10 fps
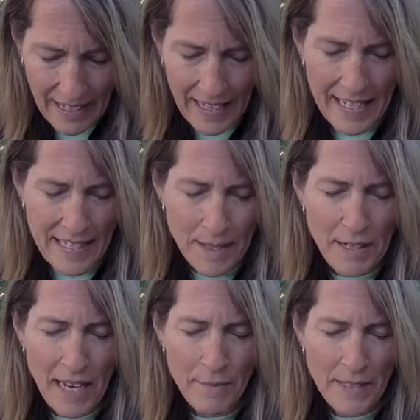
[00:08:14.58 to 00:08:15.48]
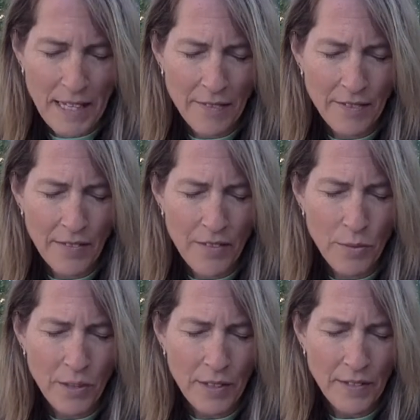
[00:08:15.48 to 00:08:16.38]
God, sometimes the evil of the
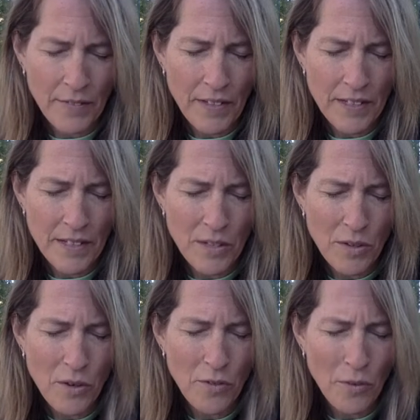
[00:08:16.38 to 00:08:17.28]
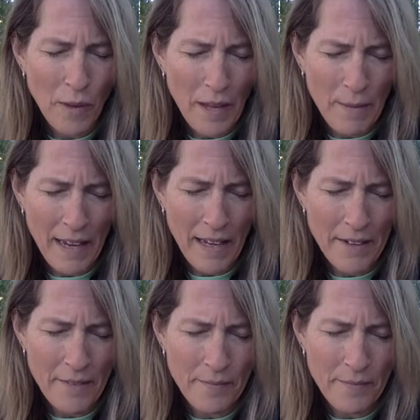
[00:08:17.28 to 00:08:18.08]
world feels so overwhelming.